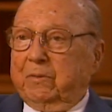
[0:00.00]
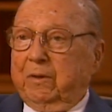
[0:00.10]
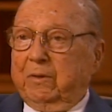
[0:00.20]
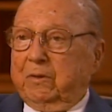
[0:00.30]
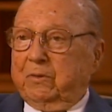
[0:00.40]
It's
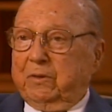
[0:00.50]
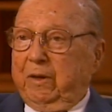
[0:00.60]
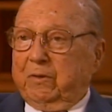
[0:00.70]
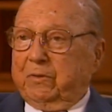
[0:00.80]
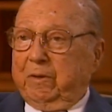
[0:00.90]
not, it's
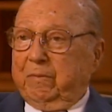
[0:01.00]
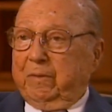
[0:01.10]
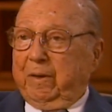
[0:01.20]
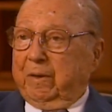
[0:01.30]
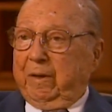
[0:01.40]
not safe.
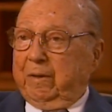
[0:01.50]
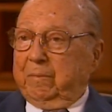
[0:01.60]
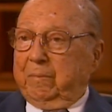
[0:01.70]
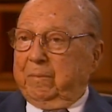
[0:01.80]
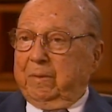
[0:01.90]
I can't
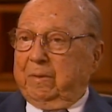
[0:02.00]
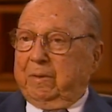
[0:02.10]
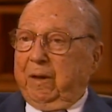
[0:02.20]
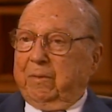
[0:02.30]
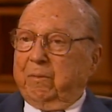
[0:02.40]

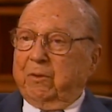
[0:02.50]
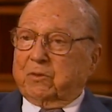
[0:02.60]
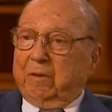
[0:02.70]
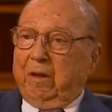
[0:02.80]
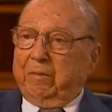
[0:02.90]
take the
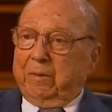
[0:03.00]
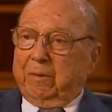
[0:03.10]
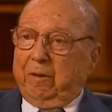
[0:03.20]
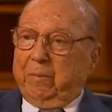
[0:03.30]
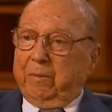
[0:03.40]
risk of having you
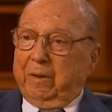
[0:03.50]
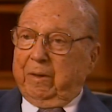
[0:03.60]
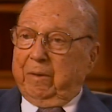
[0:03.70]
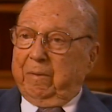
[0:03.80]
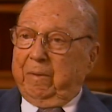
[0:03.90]
come here
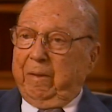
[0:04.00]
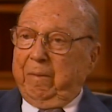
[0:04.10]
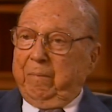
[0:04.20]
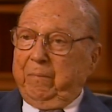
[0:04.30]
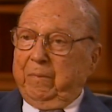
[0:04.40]
again.
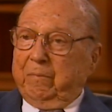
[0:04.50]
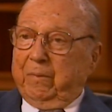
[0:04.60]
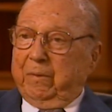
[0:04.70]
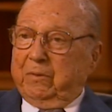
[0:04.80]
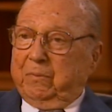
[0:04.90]

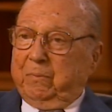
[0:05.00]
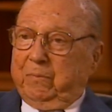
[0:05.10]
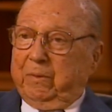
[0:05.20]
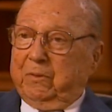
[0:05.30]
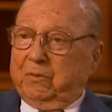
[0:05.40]
Very,
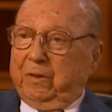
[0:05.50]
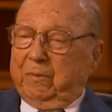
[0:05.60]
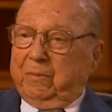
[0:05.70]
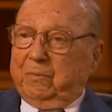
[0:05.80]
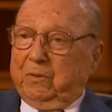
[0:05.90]
very
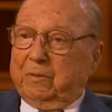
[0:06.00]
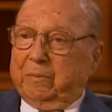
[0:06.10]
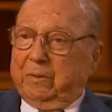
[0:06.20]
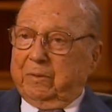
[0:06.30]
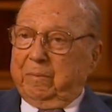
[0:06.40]
sad
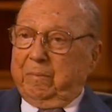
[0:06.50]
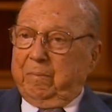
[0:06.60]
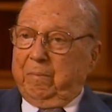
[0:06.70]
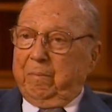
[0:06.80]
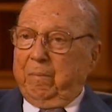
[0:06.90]
situation. What
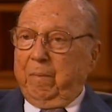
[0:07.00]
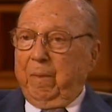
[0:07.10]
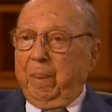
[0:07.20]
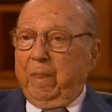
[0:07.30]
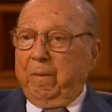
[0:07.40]
kind of
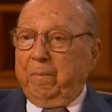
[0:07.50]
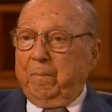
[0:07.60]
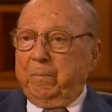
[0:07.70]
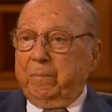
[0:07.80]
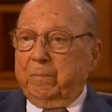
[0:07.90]

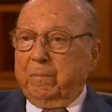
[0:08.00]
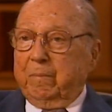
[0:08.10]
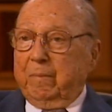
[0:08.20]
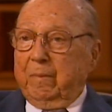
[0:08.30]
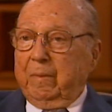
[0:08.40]
circumstances was she
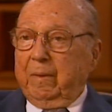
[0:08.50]
living?